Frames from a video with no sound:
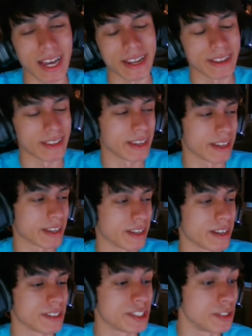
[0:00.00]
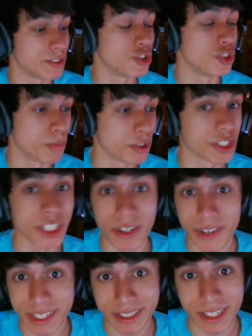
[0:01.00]
of like super
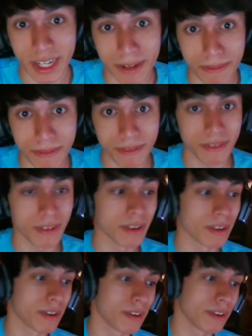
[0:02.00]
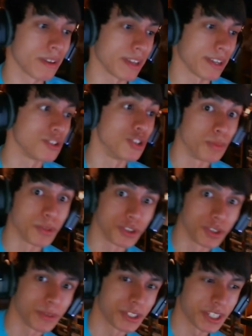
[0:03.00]
serious stuff, like super
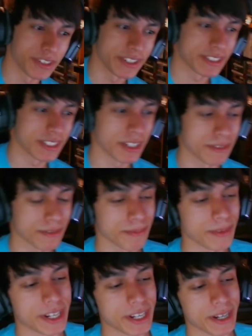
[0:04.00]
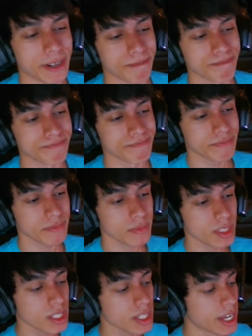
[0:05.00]
serious stuff. But
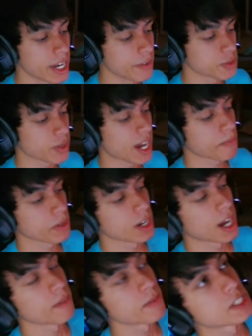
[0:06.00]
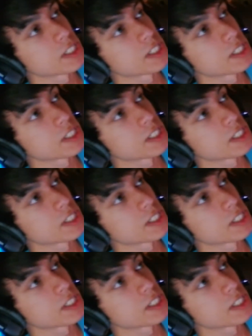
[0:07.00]
anyways, what happened? I would